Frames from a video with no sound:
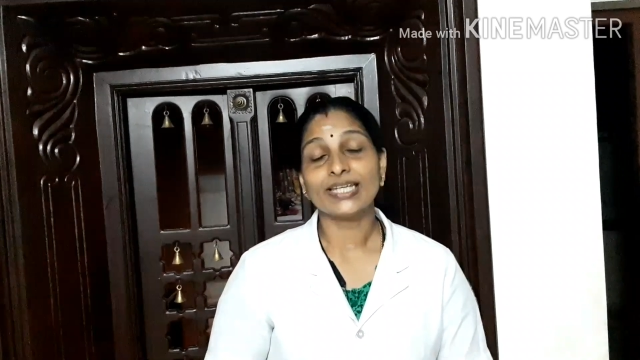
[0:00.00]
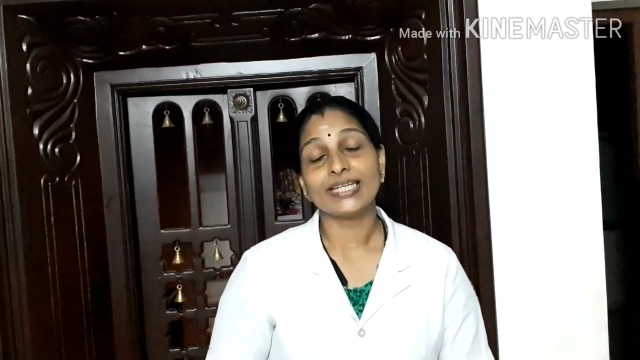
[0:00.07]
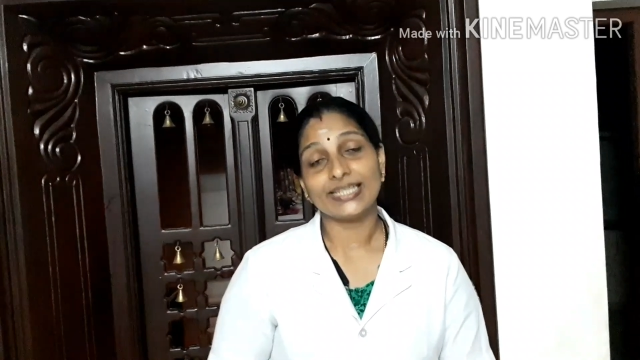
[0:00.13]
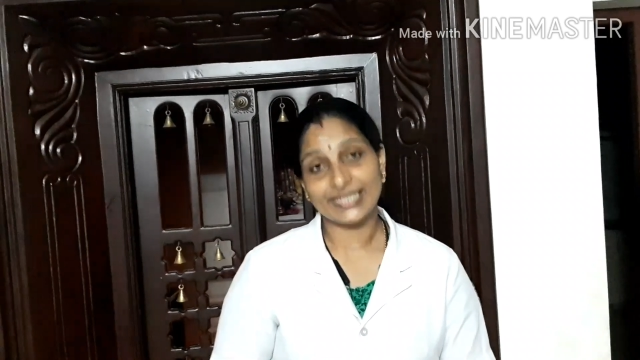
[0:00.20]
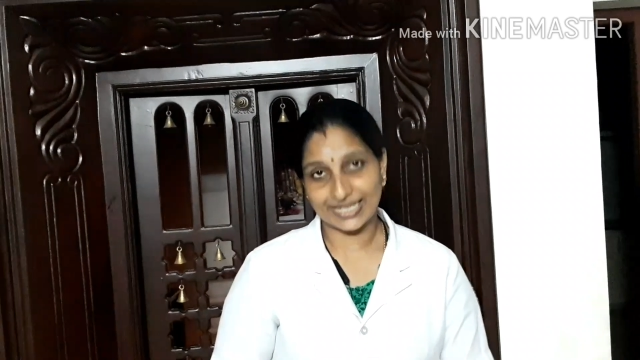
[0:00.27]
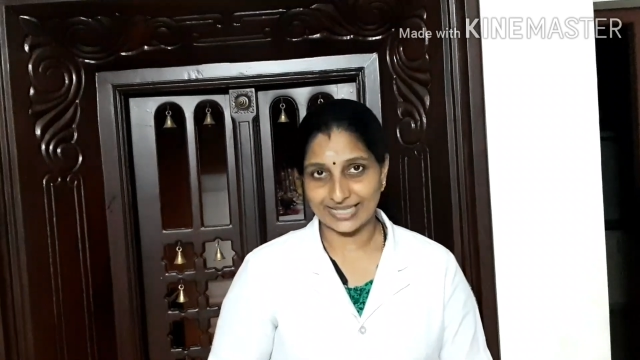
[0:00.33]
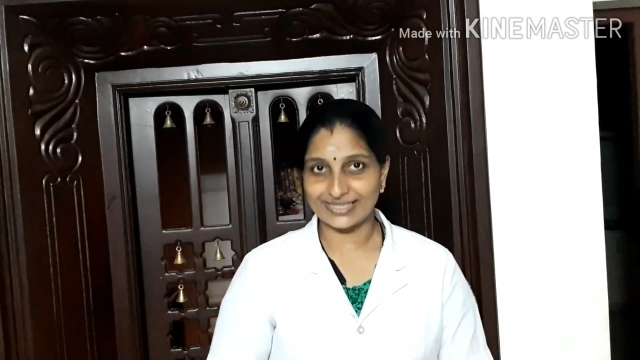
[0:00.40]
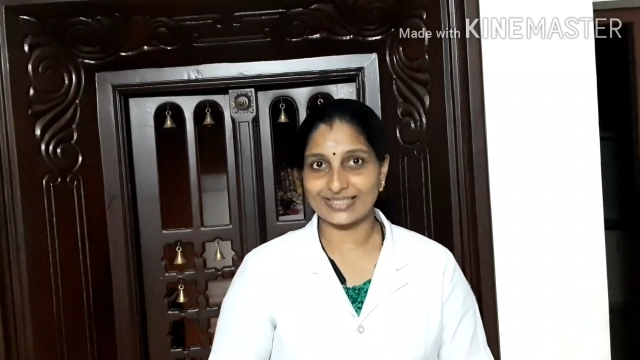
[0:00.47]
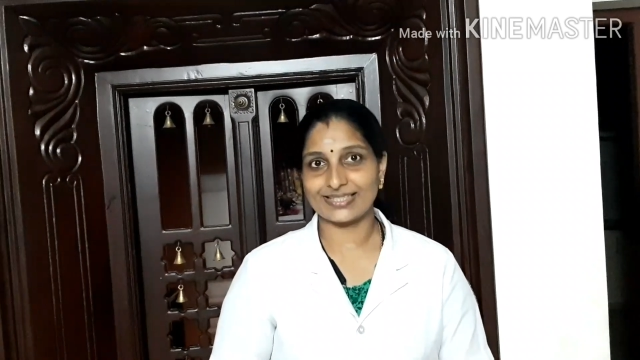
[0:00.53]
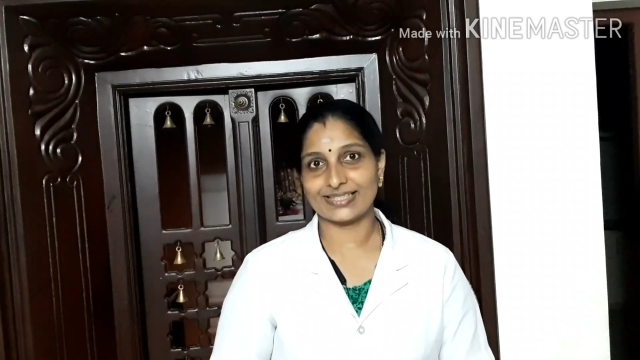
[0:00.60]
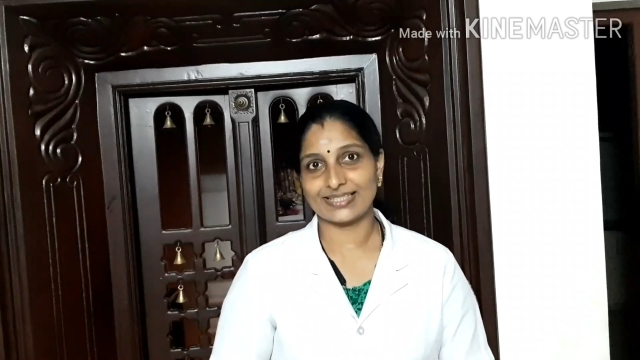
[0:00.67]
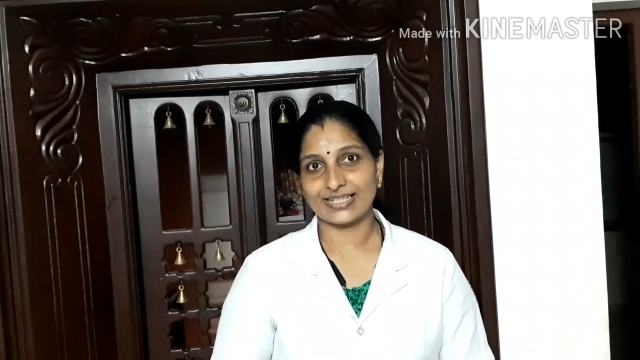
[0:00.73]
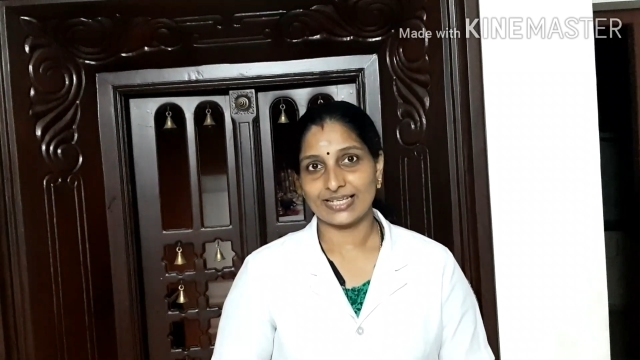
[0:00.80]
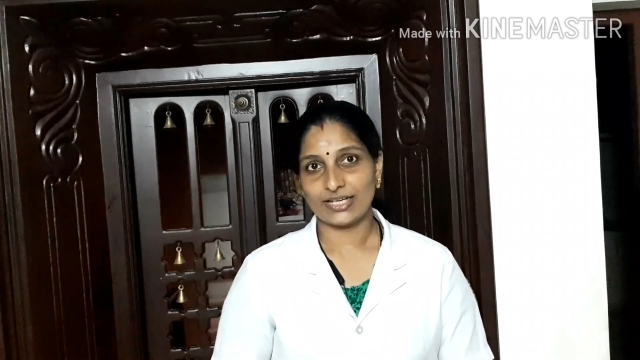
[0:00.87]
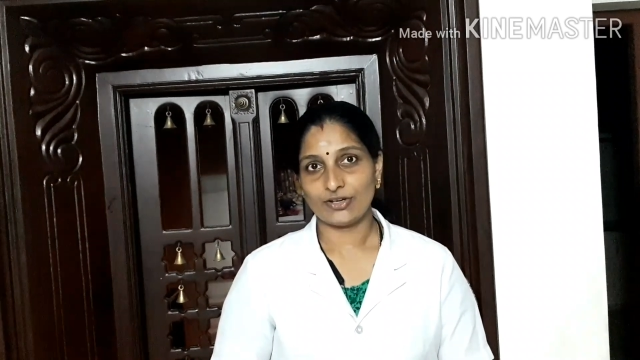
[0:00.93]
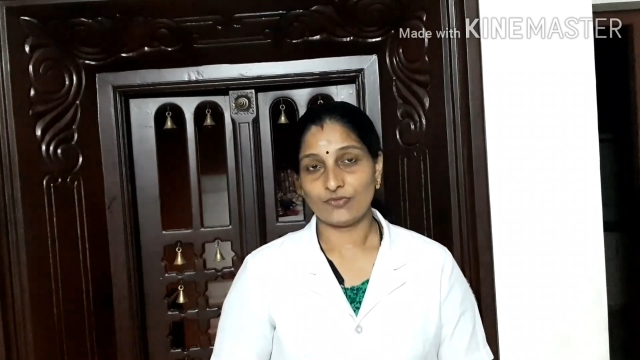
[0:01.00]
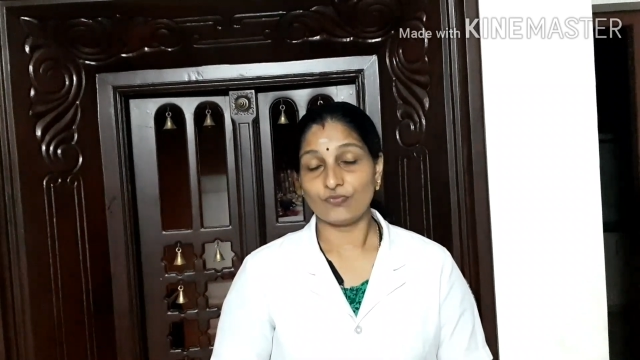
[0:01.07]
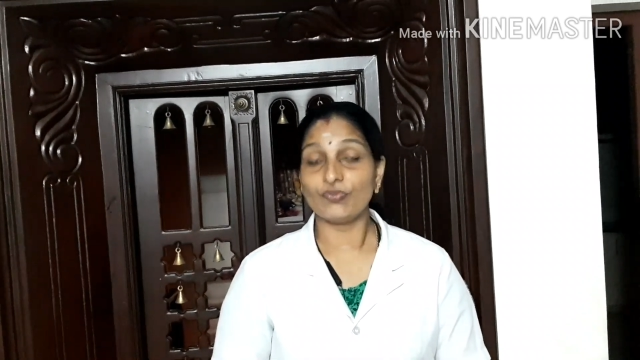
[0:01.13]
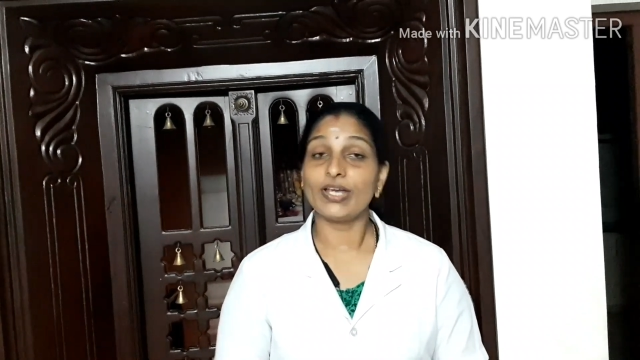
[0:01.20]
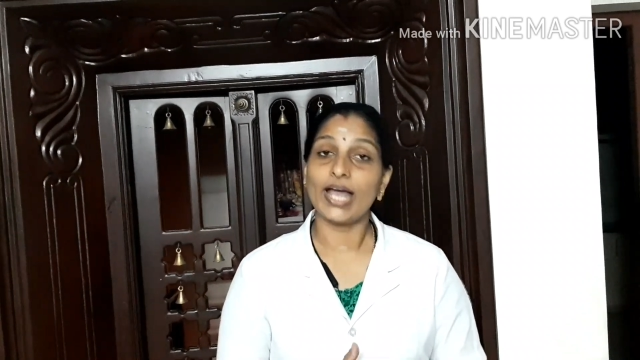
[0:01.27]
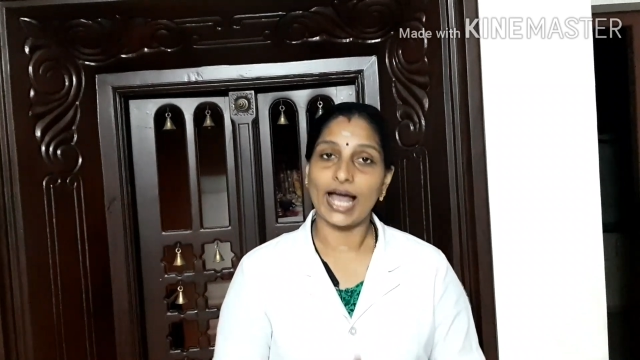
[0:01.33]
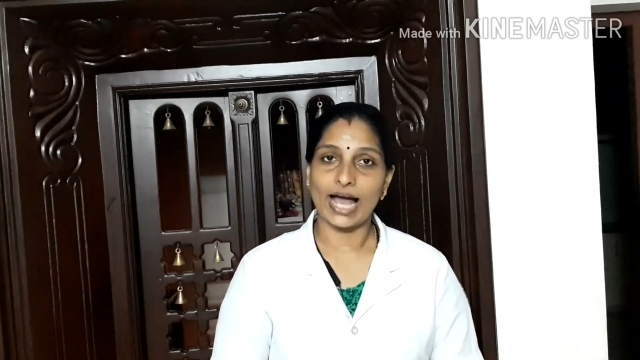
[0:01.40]
Yes,
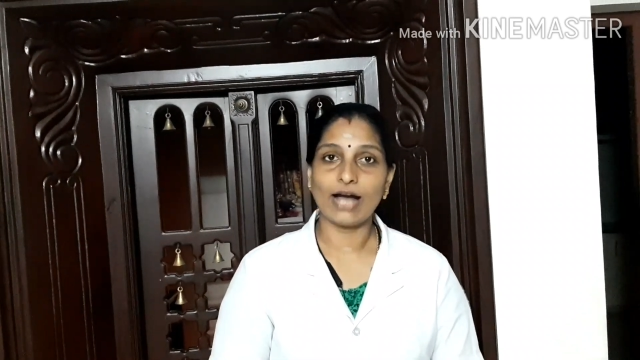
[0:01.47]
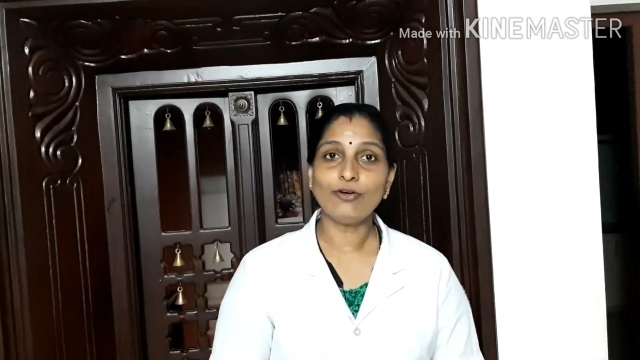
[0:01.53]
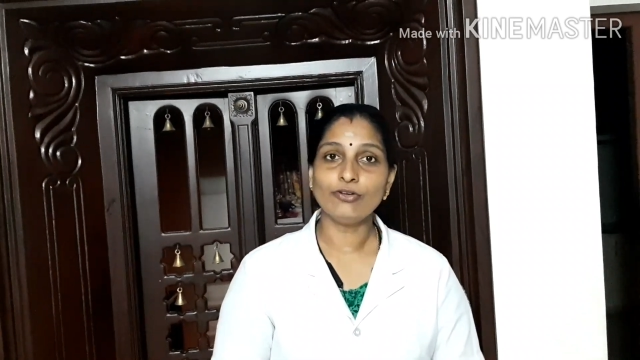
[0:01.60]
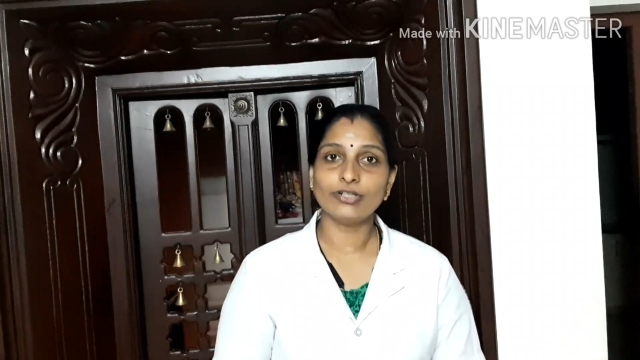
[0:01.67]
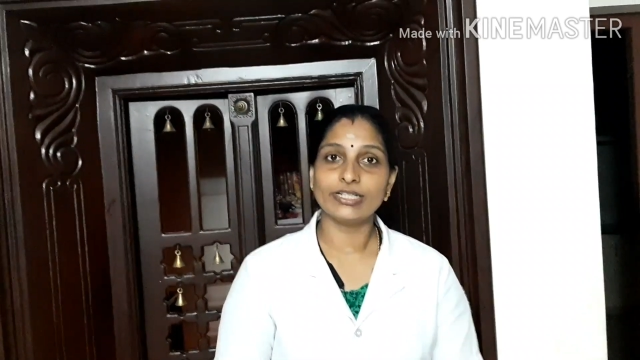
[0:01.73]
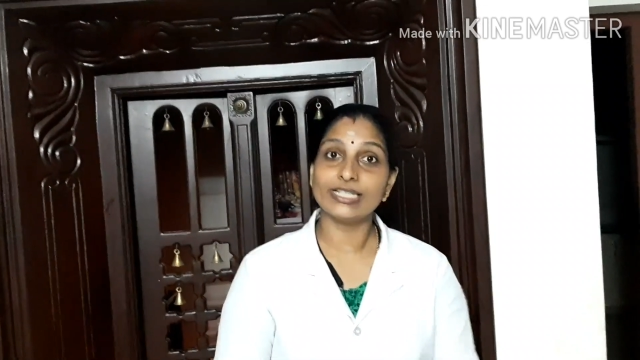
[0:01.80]
we have